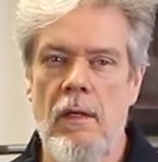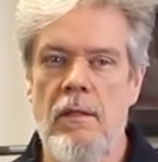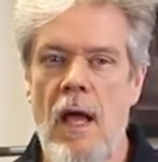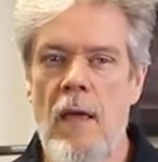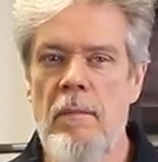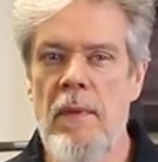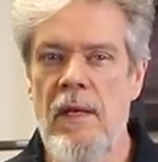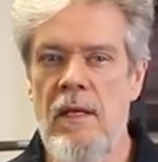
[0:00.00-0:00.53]

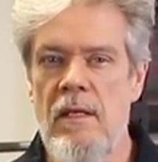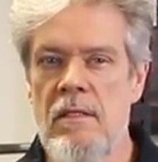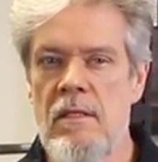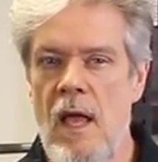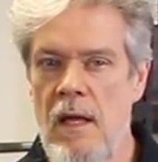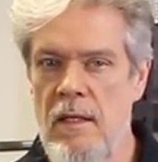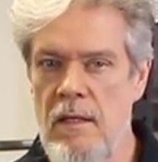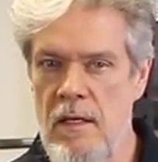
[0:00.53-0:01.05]
Diabetes
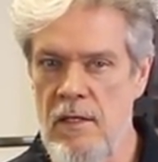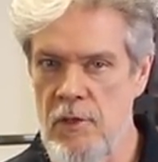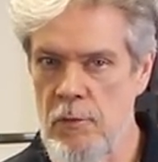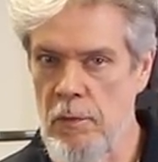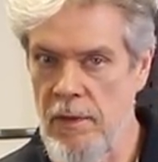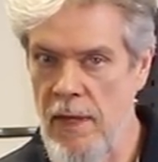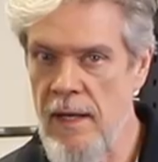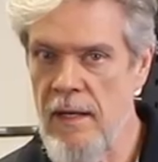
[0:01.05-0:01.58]
and its
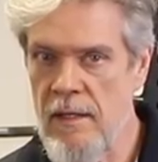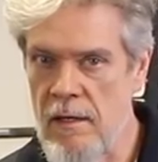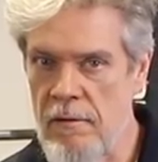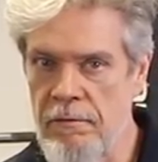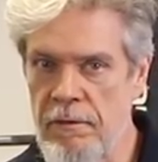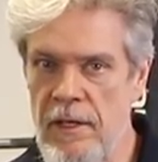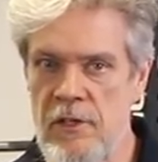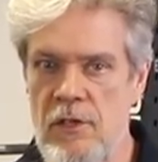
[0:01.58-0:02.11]
related
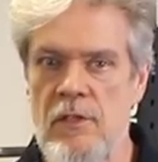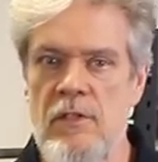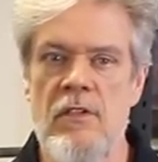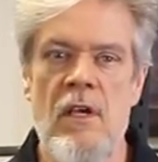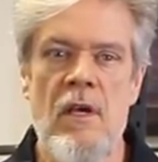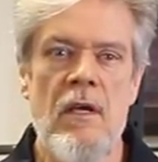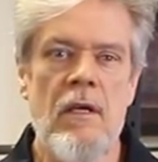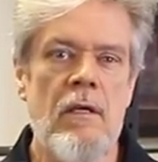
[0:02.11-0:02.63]

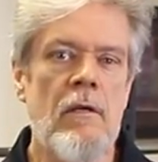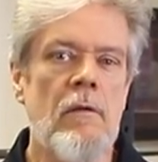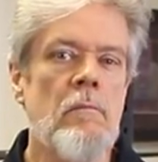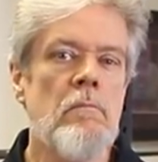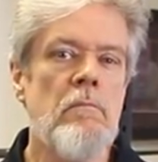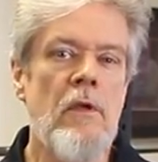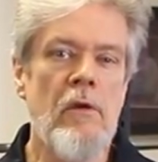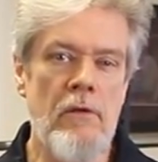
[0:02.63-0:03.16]
afflictions kill
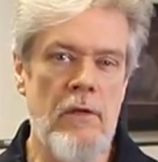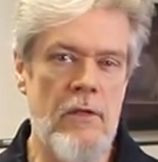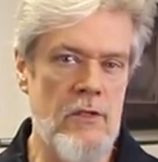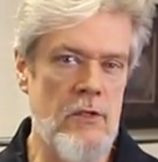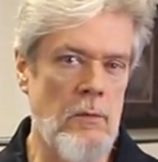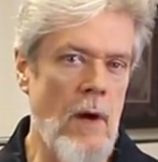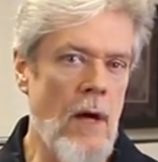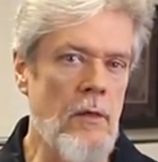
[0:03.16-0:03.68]

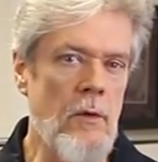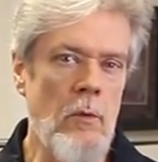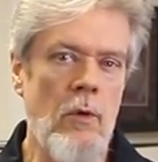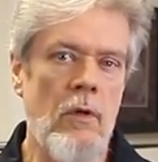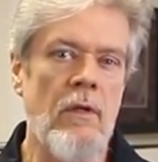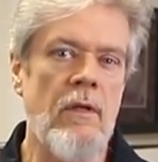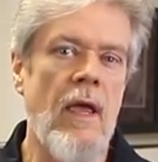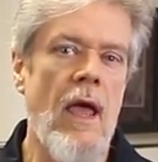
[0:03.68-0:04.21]
millions around the
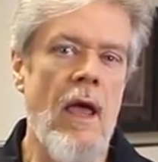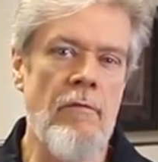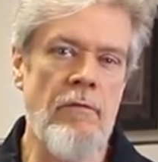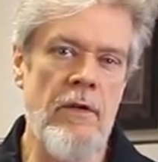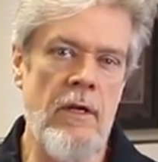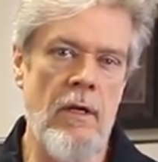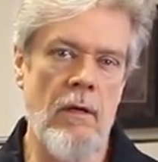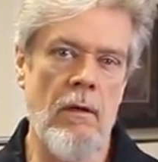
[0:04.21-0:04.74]
world
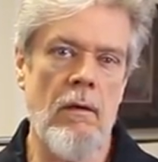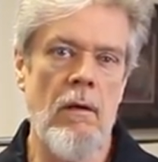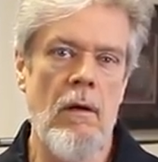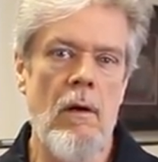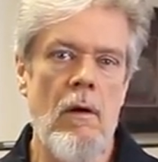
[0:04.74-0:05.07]
every year,